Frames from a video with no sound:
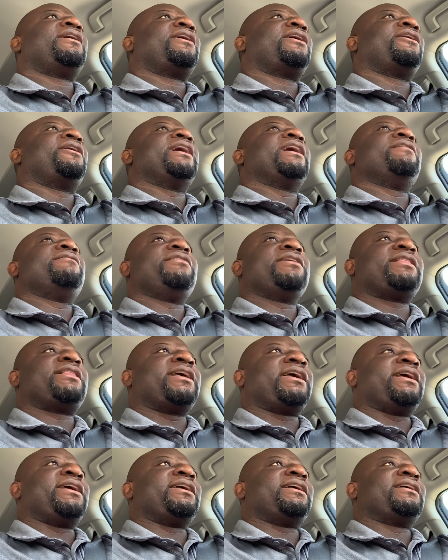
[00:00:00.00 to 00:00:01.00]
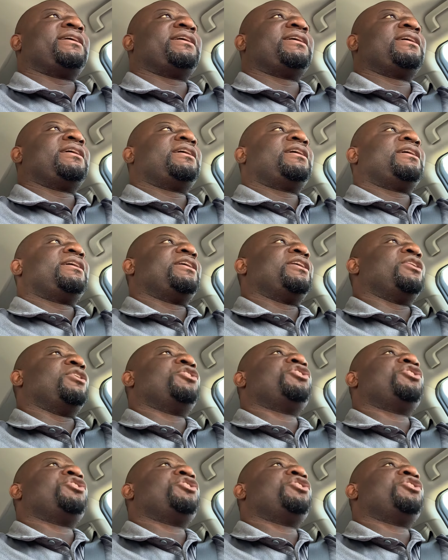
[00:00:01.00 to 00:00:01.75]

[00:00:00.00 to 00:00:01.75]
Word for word: her everything. You know,